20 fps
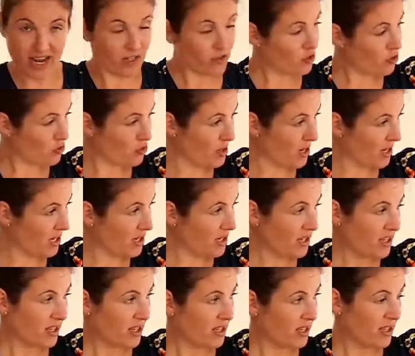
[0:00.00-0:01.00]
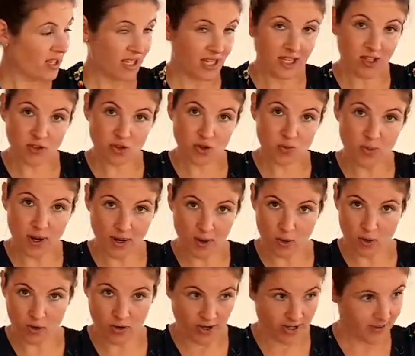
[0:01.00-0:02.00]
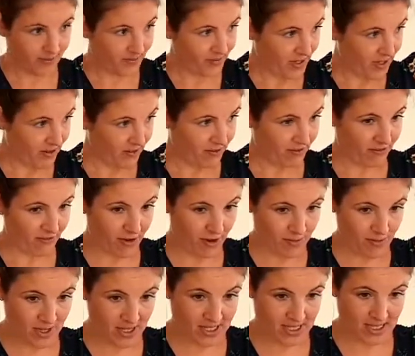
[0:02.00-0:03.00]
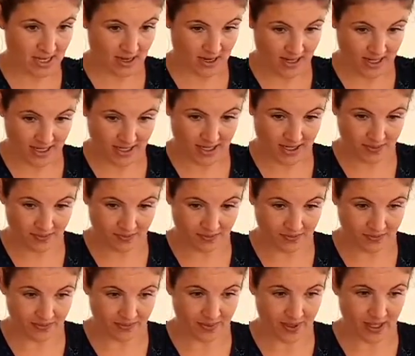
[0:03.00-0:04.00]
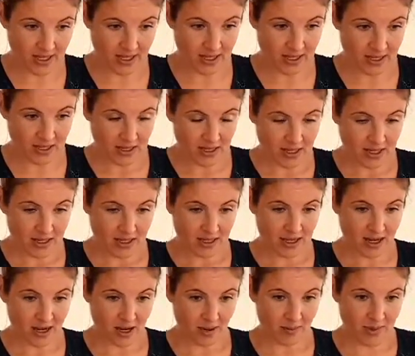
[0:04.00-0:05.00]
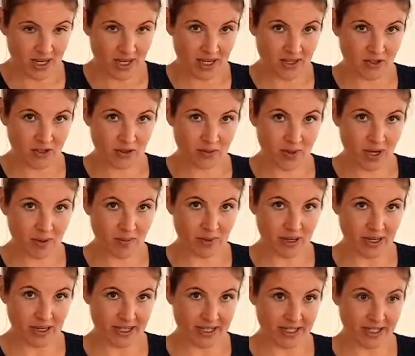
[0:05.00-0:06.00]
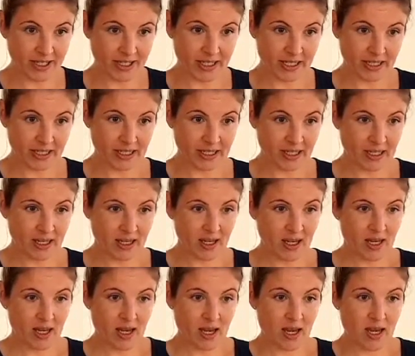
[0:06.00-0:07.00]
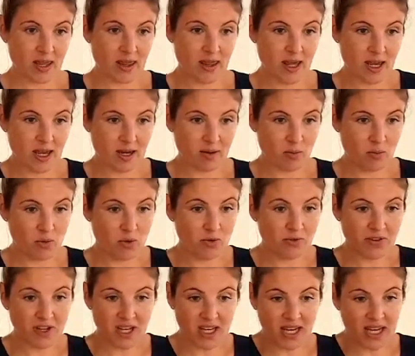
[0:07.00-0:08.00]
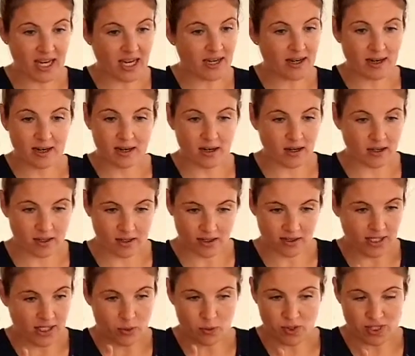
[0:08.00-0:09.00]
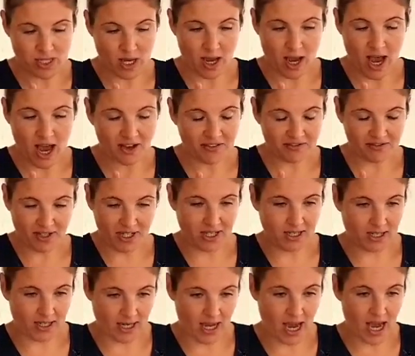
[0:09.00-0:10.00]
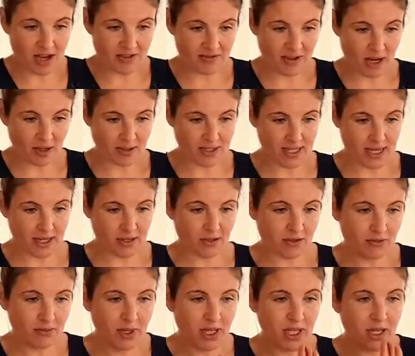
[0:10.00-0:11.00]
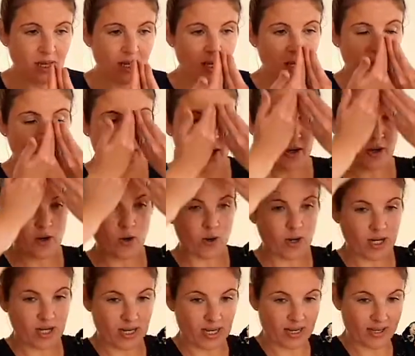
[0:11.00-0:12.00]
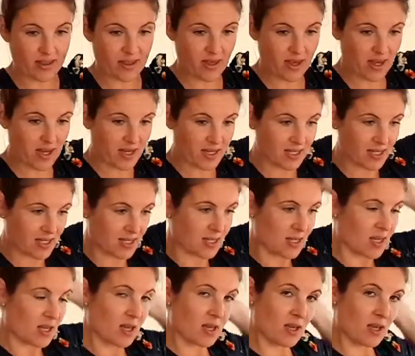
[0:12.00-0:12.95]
entering into my aura from the side, coming into my belly, and then moving in. It was half in and half outside of me, going like this.